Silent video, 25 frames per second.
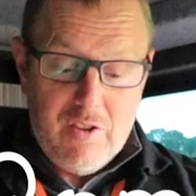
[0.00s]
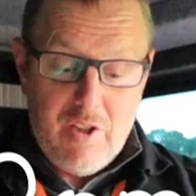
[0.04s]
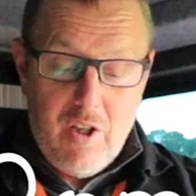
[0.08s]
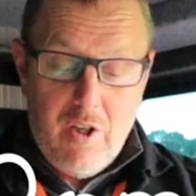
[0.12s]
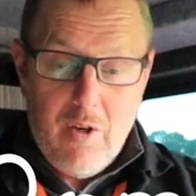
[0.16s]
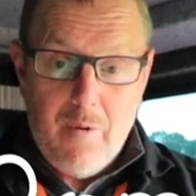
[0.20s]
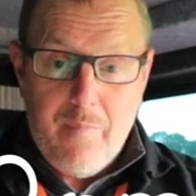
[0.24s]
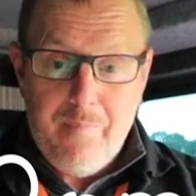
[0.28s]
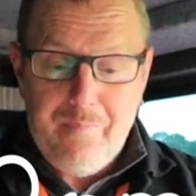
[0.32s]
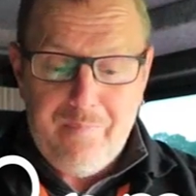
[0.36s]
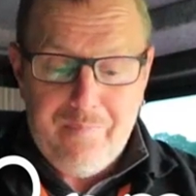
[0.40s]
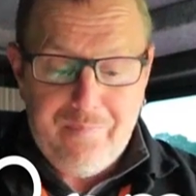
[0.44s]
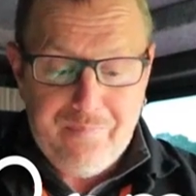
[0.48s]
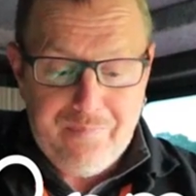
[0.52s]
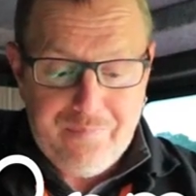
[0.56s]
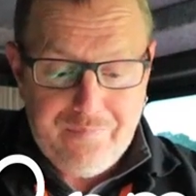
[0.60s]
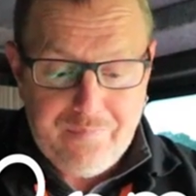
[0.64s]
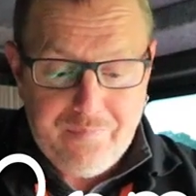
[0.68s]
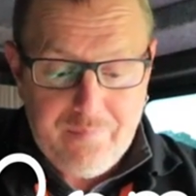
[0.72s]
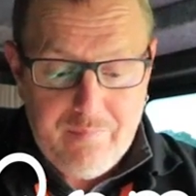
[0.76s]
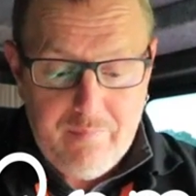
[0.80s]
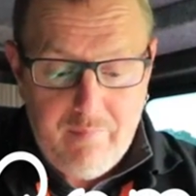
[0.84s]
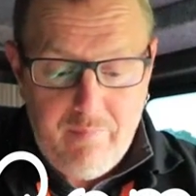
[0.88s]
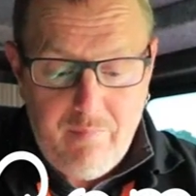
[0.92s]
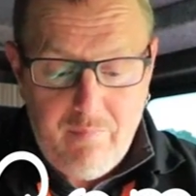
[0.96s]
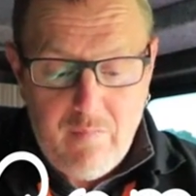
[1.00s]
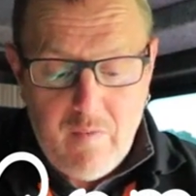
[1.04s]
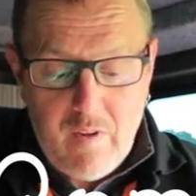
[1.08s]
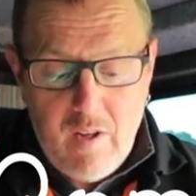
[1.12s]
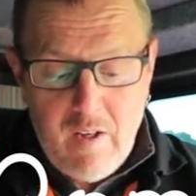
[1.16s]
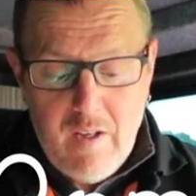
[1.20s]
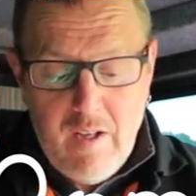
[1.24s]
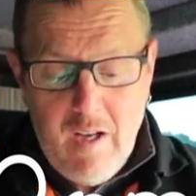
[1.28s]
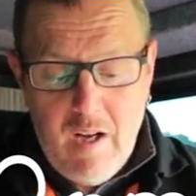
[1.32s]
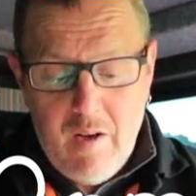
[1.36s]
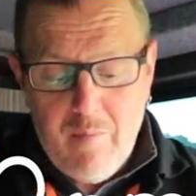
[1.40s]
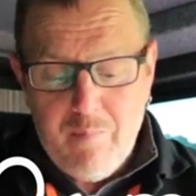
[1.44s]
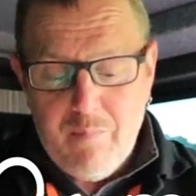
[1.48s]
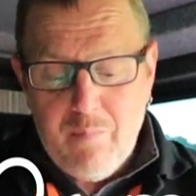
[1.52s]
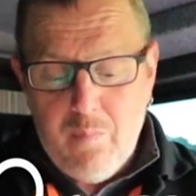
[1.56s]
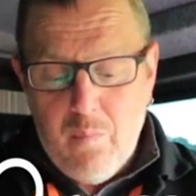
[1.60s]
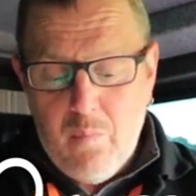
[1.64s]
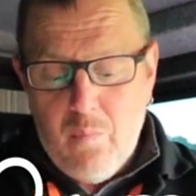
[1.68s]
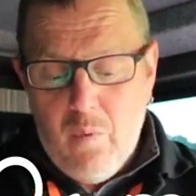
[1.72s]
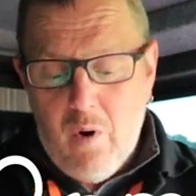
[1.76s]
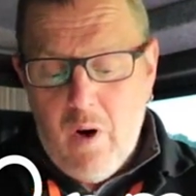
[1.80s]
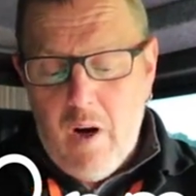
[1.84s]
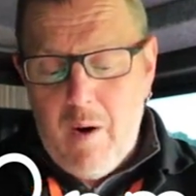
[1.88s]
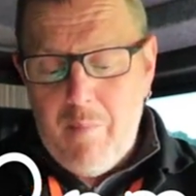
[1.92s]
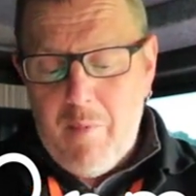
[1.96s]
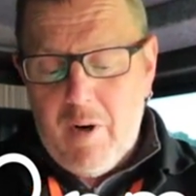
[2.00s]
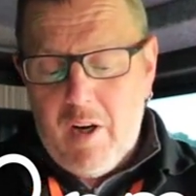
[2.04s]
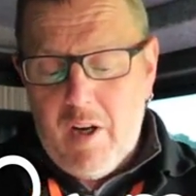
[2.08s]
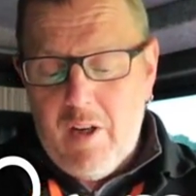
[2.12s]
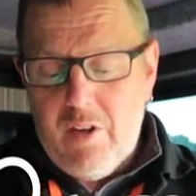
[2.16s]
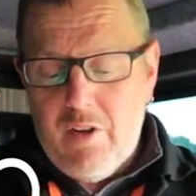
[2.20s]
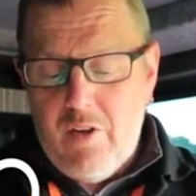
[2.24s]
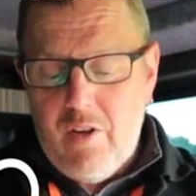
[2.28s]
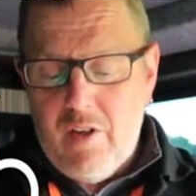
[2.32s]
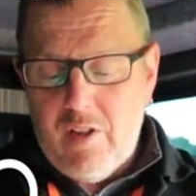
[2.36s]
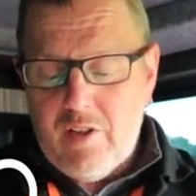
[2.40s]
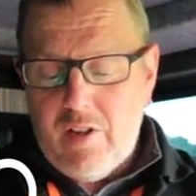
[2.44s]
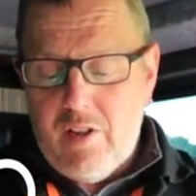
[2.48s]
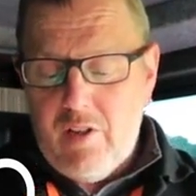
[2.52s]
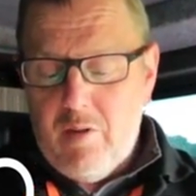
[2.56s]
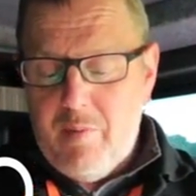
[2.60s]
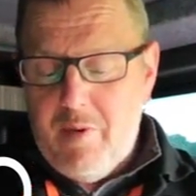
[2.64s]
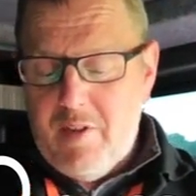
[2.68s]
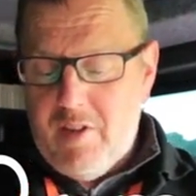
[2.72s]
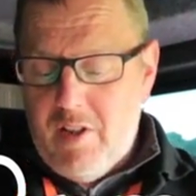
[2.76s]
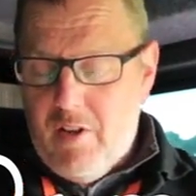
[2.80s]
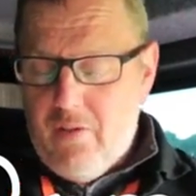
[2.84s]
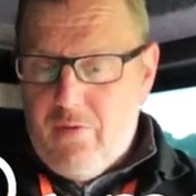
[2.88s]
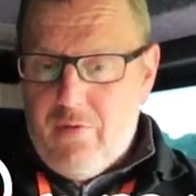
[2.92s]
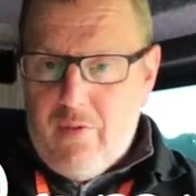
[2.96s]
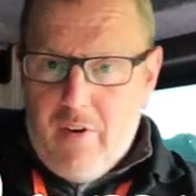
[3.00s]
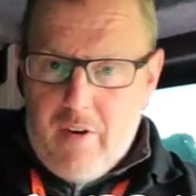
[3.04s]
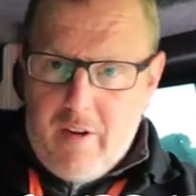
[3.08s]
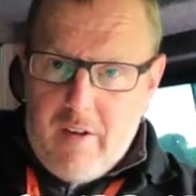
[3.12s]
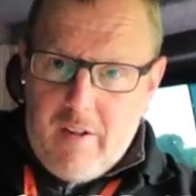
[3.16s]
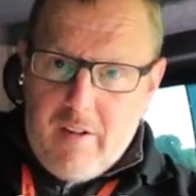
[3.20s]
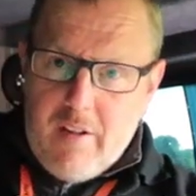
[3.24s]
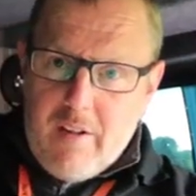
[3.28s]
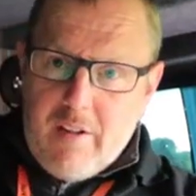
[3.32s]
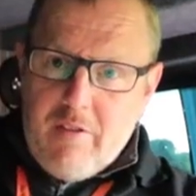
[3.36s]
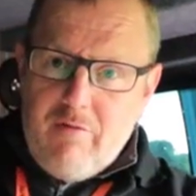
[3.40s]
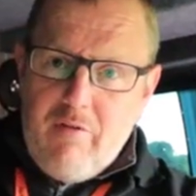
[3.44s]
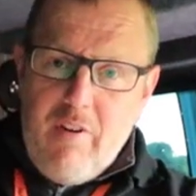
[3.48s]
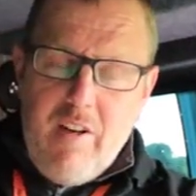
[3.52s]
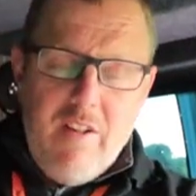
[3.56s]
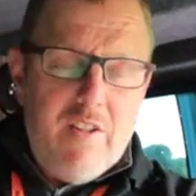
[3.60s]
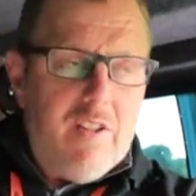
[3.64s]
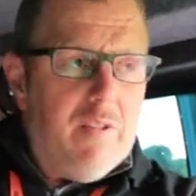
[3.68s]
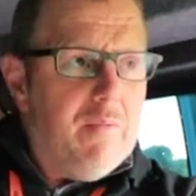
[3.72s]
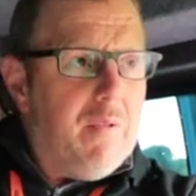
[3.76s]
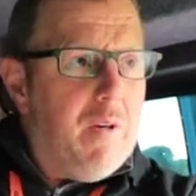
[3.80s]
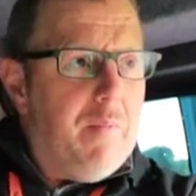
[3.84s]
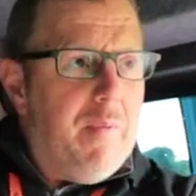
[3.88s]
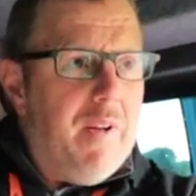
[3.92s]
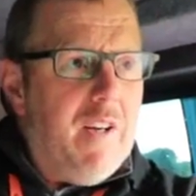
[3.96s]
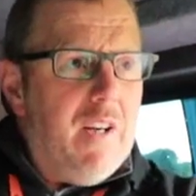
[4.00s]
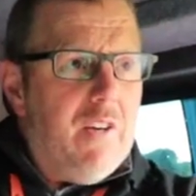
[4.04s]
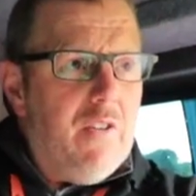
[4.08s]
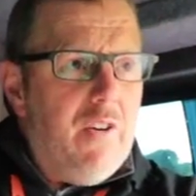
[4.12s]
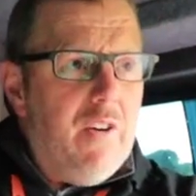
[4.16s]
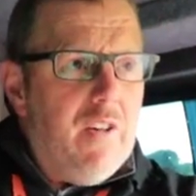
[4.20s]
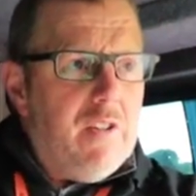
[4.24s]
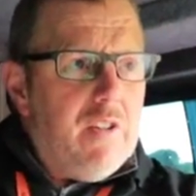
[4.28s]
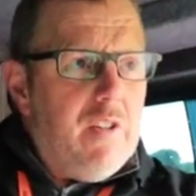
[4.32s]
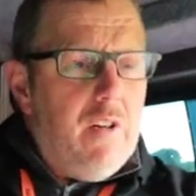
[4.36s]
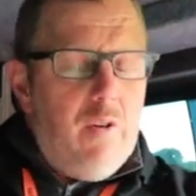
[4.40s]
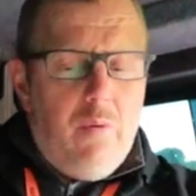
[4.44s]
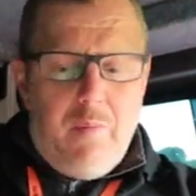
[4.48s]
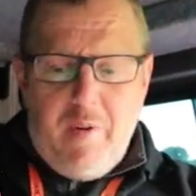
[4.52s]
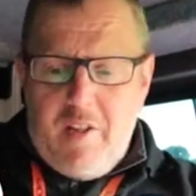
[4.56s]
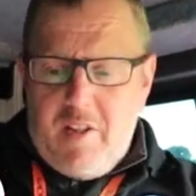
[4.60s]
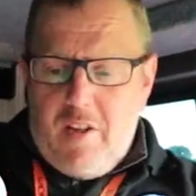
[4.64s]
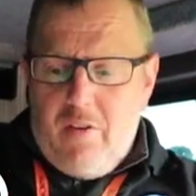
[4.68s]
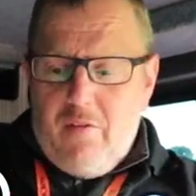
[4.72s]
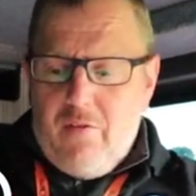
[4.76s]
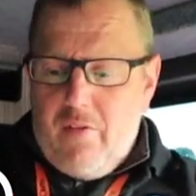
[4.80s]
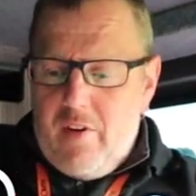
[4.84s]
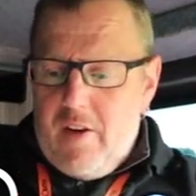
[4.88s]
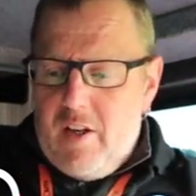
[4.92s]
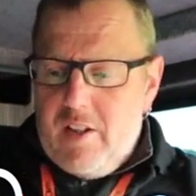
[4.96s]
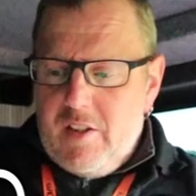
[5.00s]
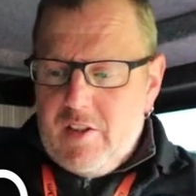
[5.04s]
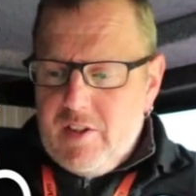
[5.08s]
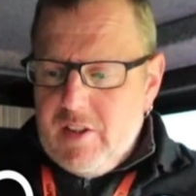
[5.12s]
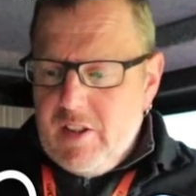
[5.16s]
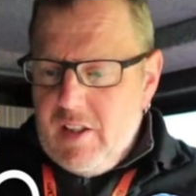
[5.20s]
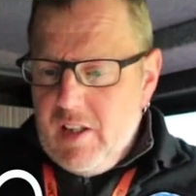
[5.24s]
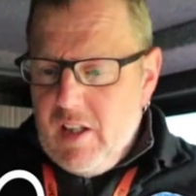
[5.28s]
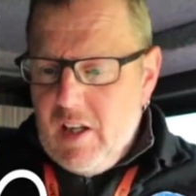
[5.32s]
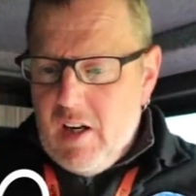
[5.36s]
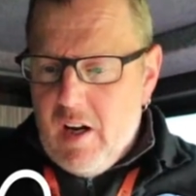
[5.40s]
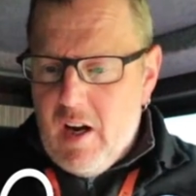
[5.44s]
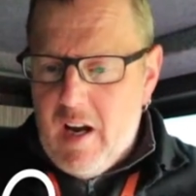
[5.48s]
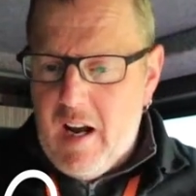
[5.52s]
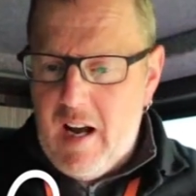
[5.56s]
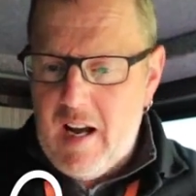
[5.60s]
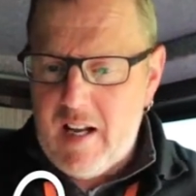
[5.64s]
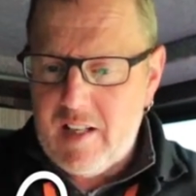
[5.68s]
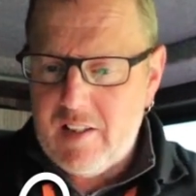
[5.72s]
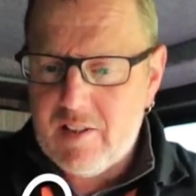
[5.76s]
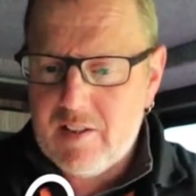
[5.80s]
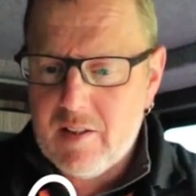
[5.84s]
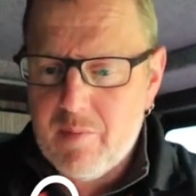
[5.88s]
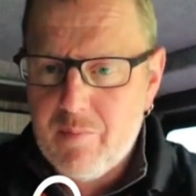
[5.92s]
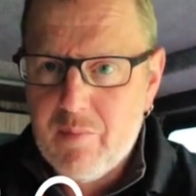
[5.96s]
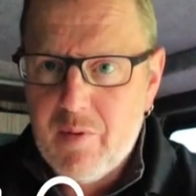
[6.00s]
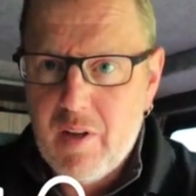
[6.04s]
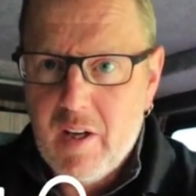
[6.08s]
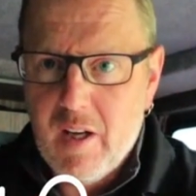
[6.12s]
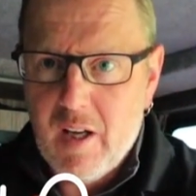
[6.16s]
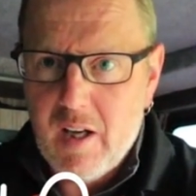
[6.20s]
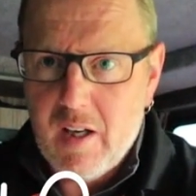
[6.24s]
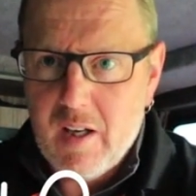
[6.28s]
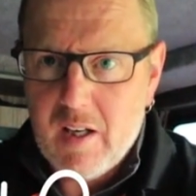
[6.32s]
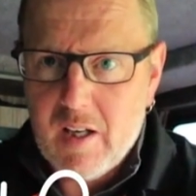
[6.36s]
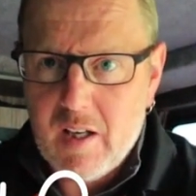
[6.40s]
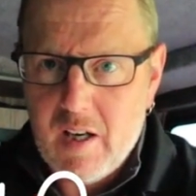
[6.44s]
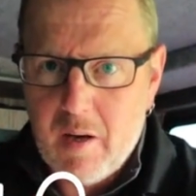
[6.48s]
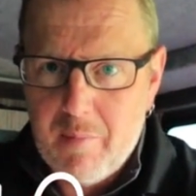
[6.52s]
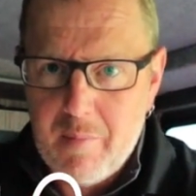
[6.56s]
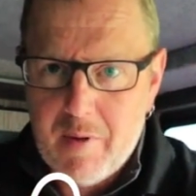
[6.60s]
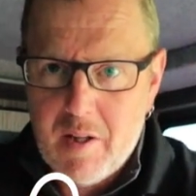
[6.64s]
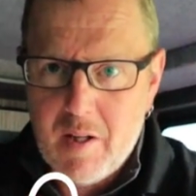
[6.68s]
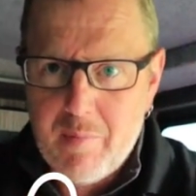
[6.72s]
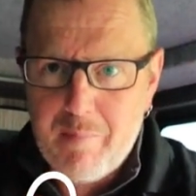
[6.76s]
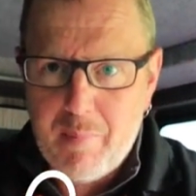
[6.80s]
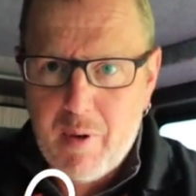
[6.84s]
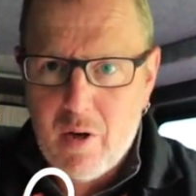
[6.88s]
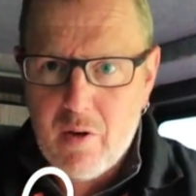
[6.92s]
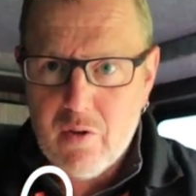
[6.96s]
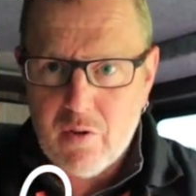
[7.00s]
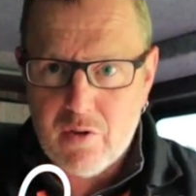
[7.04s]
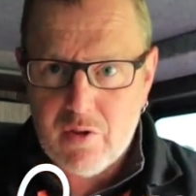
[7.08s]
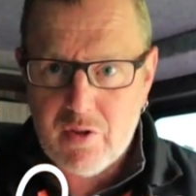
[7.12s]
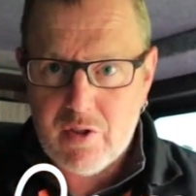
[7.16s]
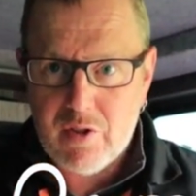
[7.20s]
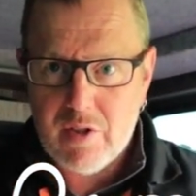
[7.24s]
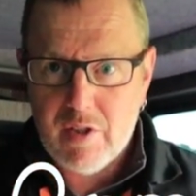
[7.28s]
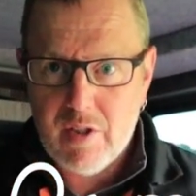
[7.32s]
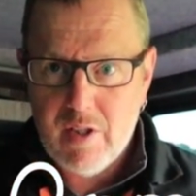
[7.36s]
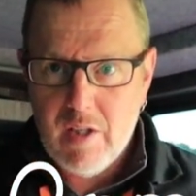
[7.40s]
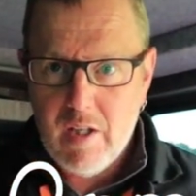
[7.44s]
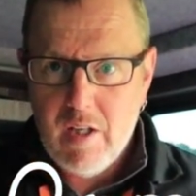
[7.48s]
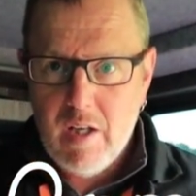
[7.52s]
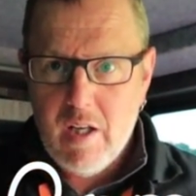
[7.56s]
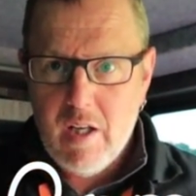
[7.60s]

So, yeah, why am I going to do this a little bit different? The reason I'm going to be doing this a little bit different is I had something come in the post